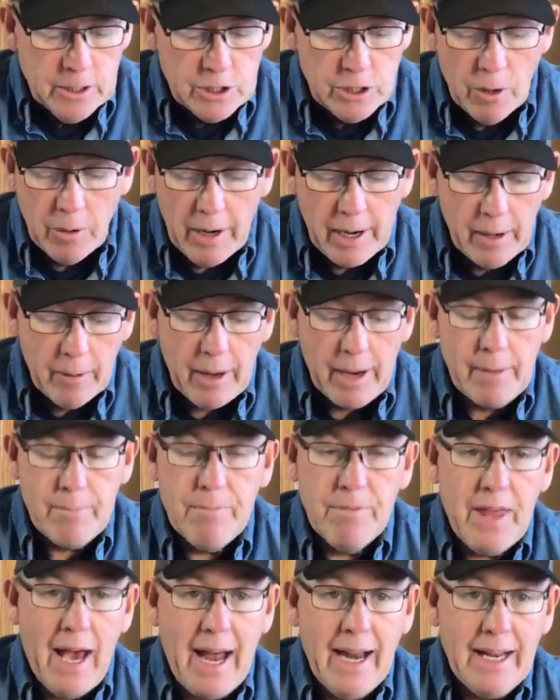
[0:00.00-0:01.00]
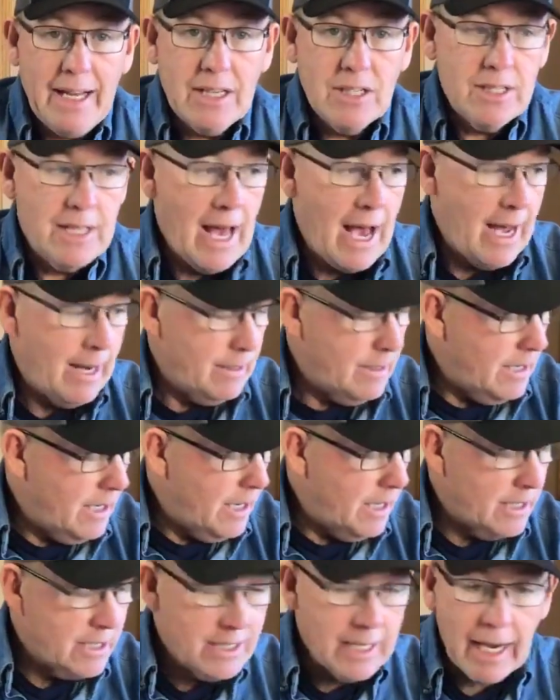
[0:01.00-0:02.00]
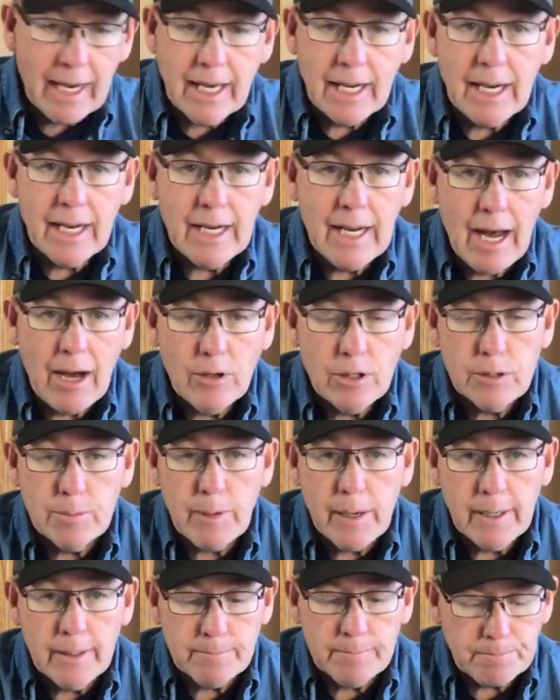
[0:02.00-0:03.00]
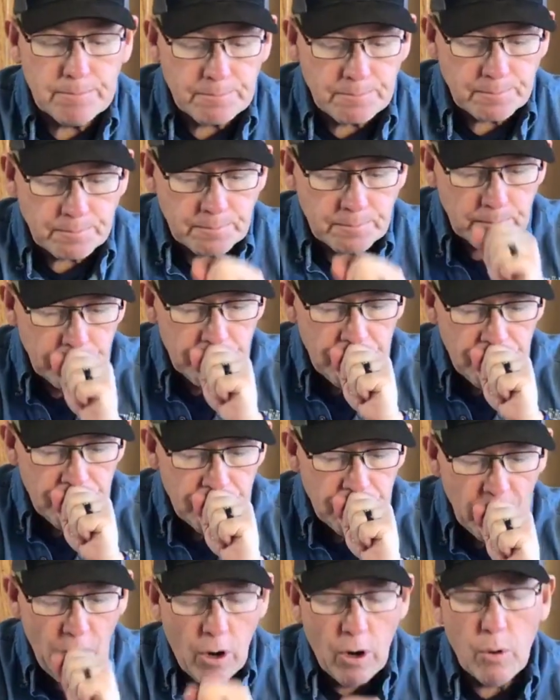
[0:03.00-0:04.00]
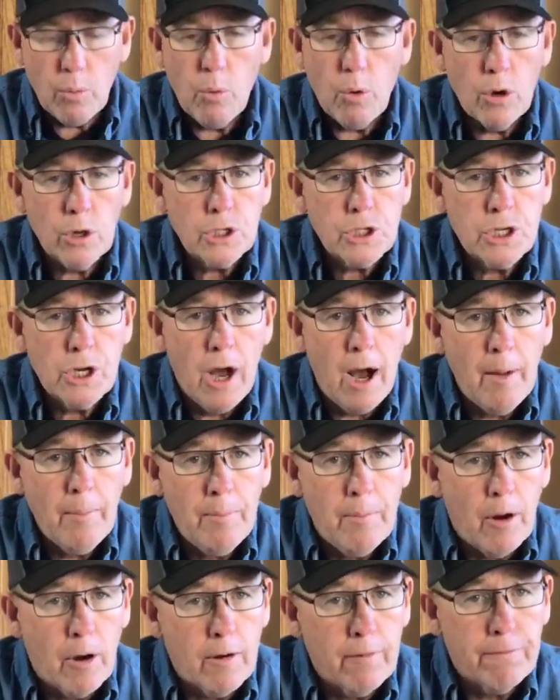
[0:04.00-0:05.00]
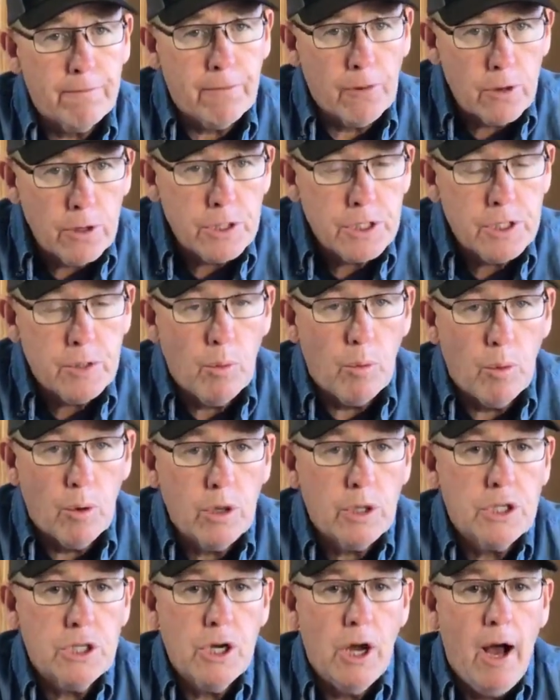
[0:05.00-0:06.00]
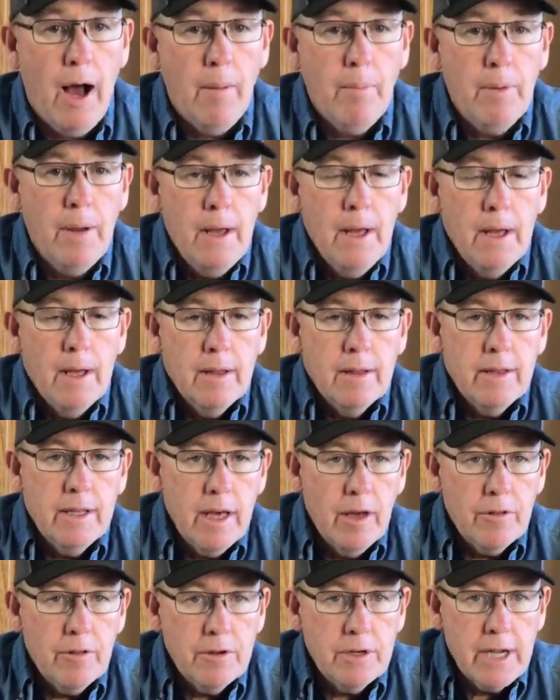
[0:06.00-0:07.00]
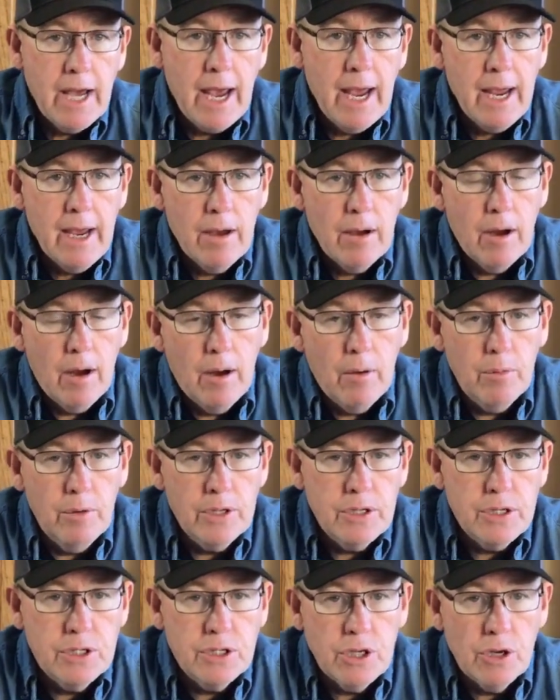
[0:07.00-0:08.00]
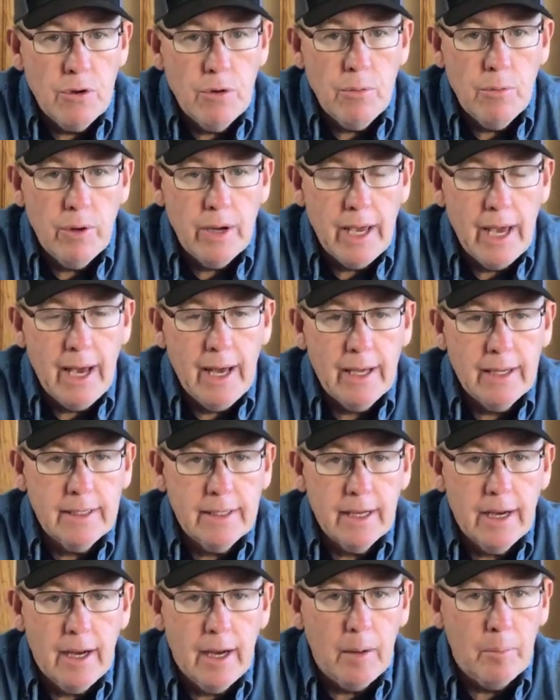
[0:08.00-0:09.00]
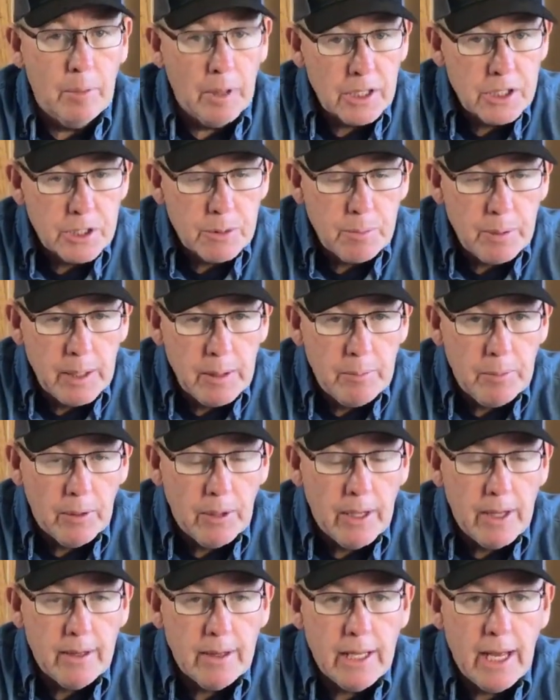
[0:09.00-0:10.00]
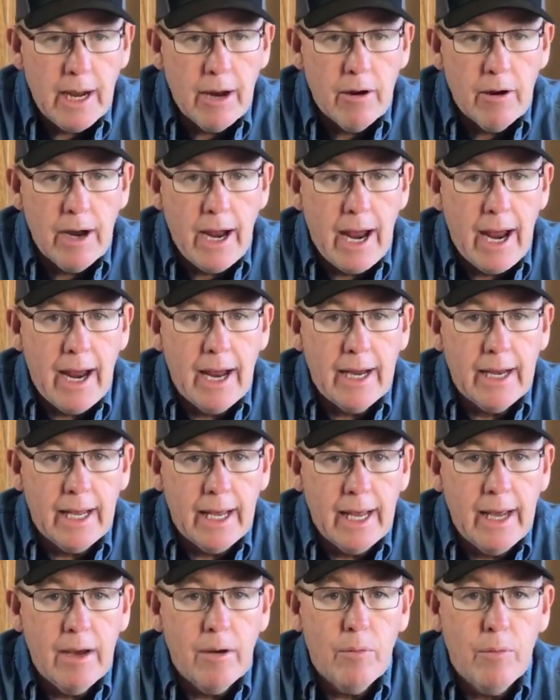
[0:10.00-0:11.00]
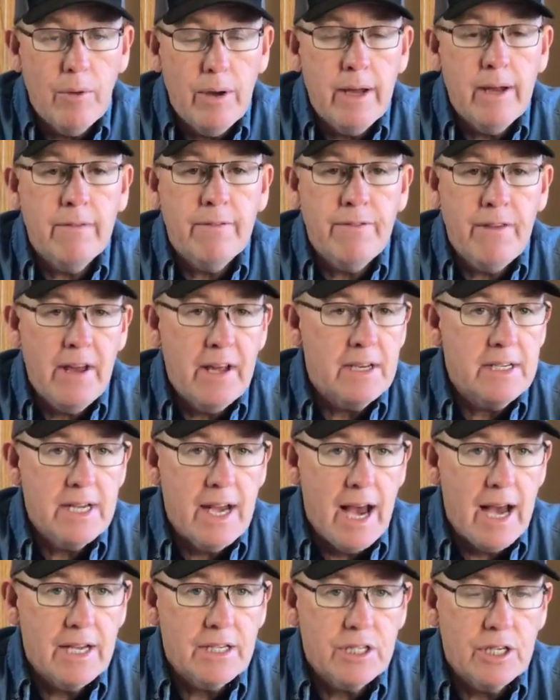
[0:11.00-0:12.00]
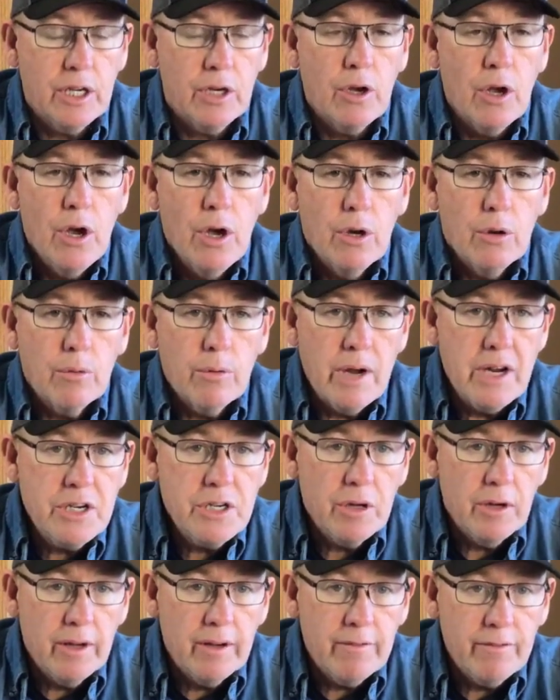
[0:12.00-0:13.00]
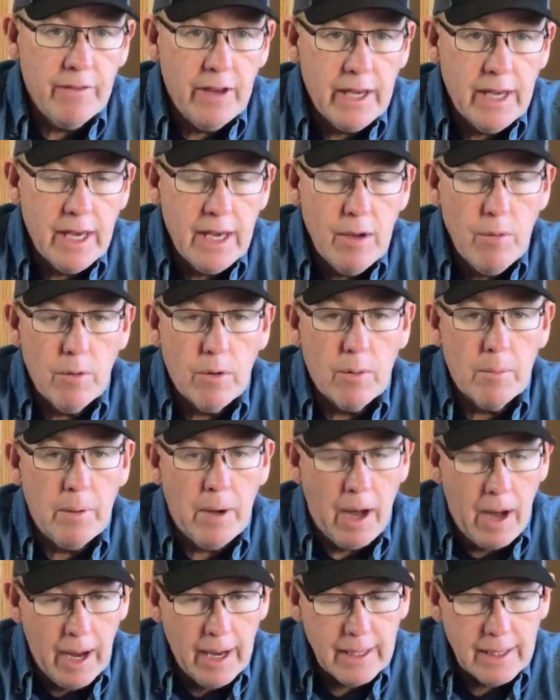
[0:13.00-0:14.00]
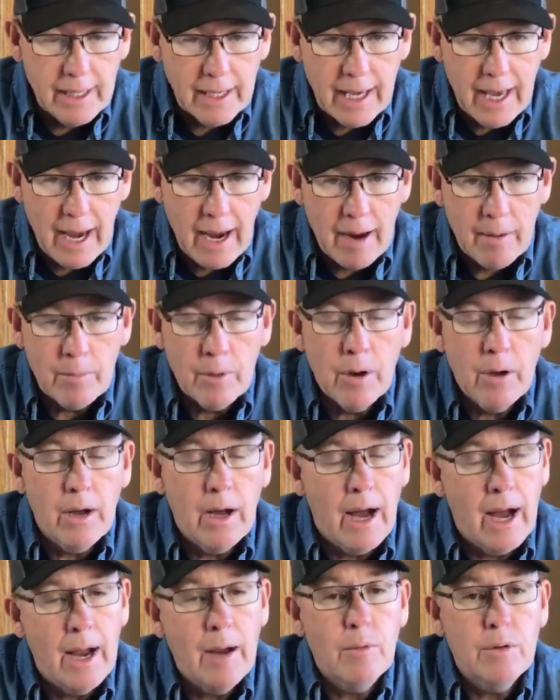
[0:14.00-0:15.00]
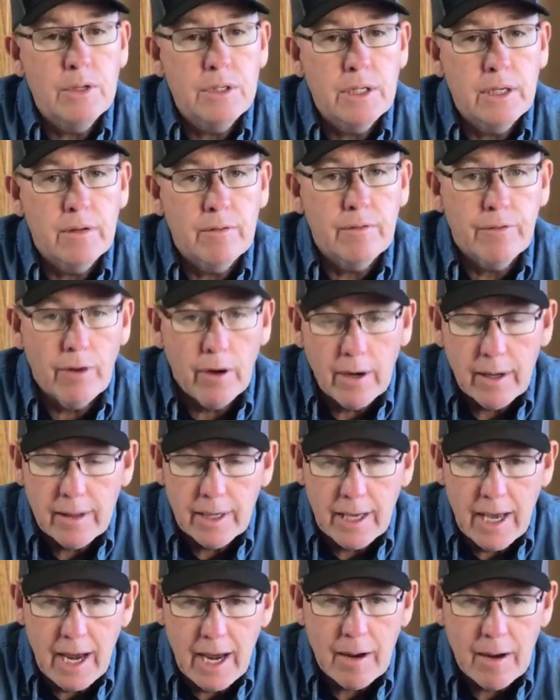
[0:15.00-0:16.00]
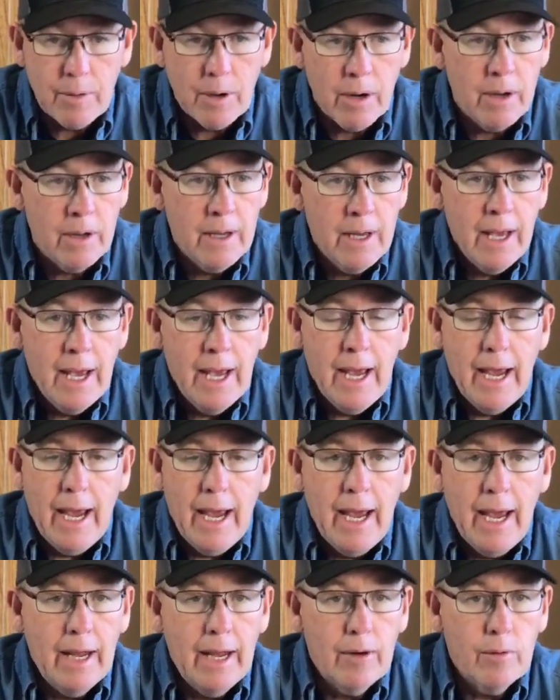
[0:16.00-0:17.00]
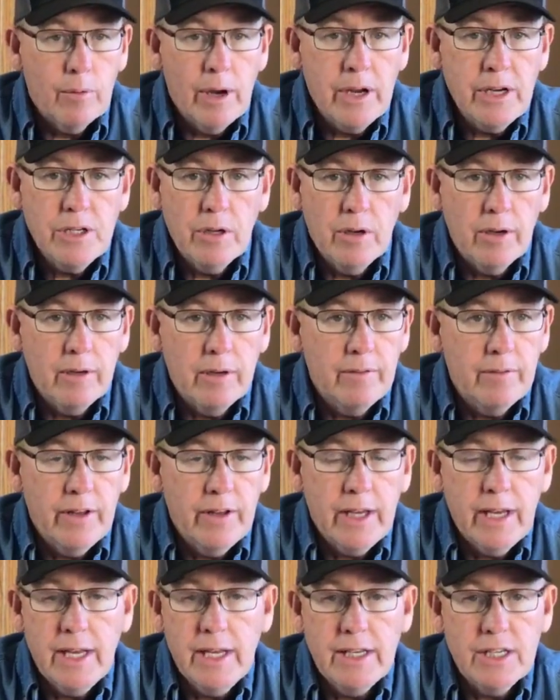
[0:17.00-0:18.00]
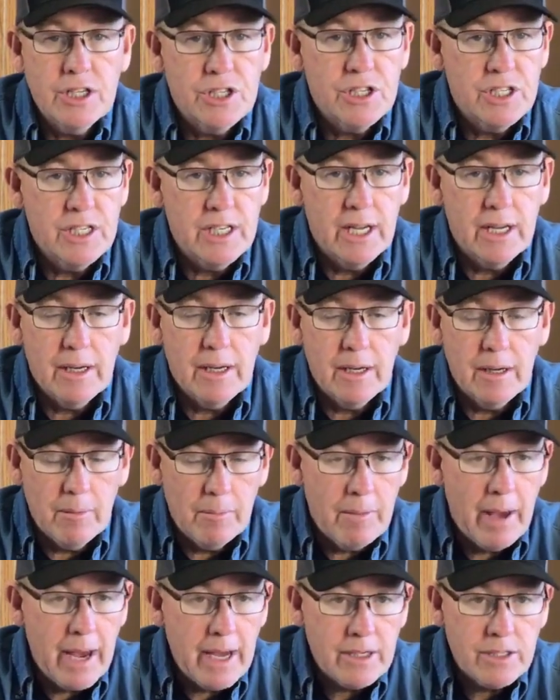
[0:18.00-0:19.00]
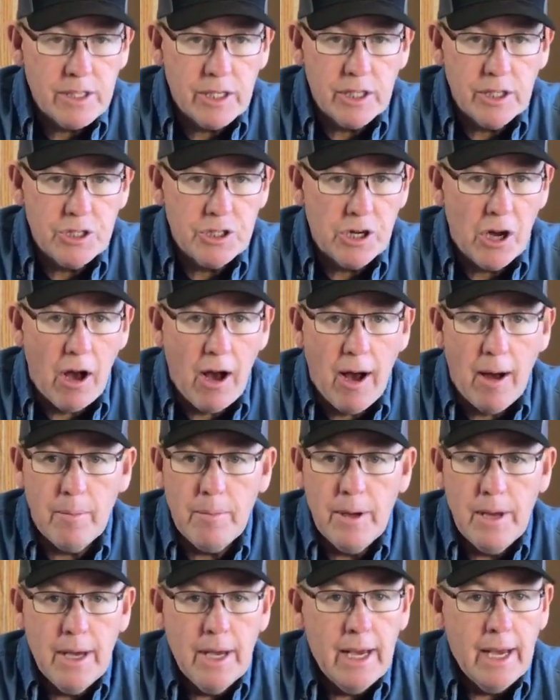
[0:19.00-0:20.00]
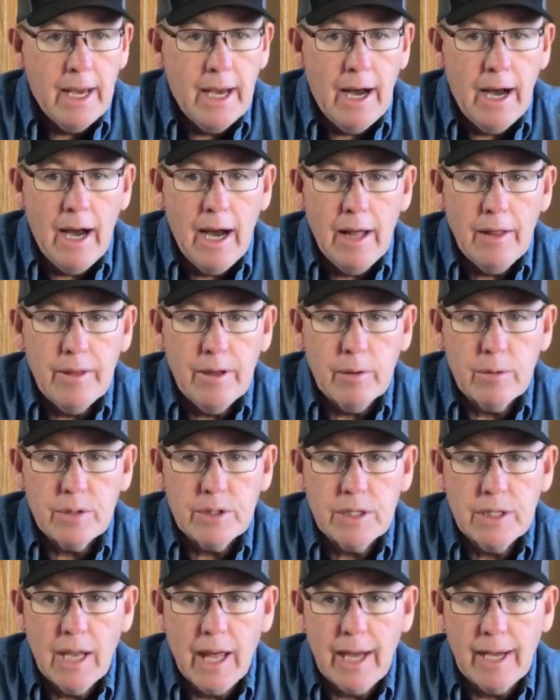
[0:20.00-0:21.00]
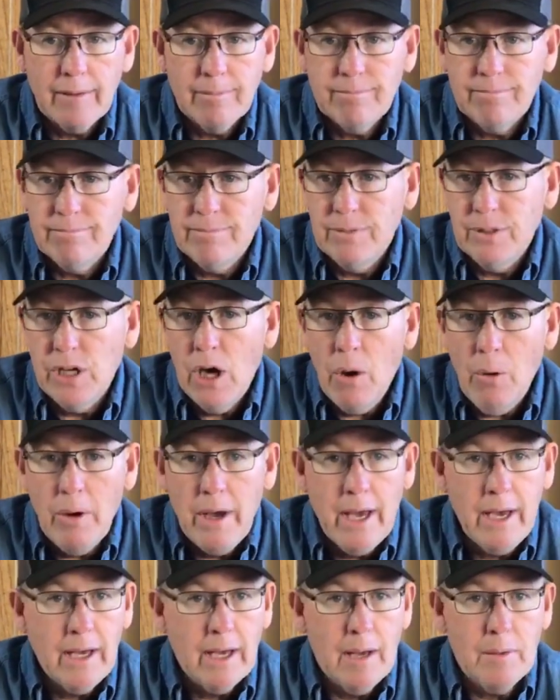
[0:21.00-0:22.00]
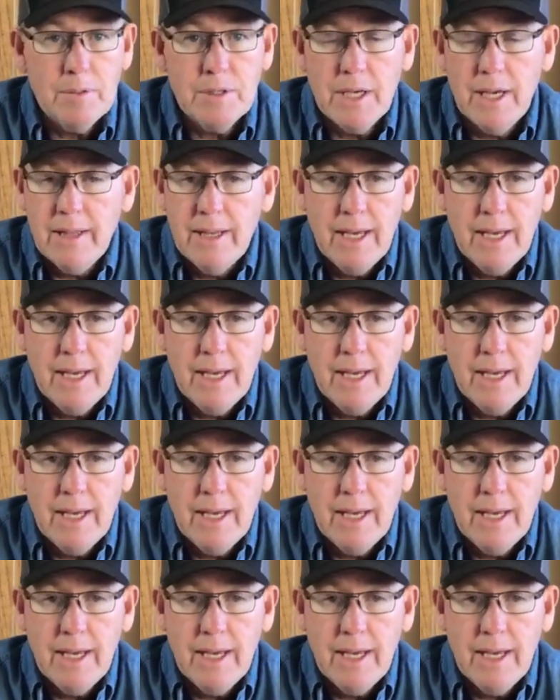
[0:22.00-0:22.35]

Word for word: So anyway, that is that. Uh, second announcement, our workshop, our first workshop the other day uh, with Zoom. We had uh, a bunch of people in there, and it went fantastic. Rachel and Vicki were behind the camera. I was in front of the camera, and Rachel and Vicki just did an amazing job. Uh, there was like no hiccups.